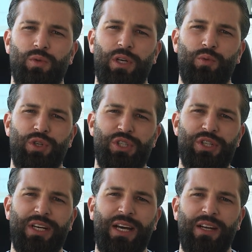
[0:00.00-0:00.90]
which is
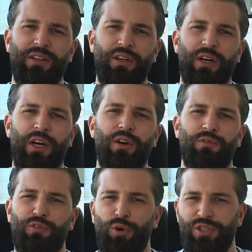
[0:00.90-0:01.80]
the Canada
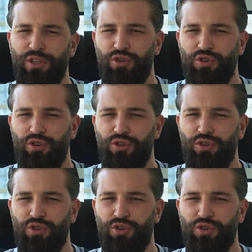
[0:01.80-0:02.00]
frozen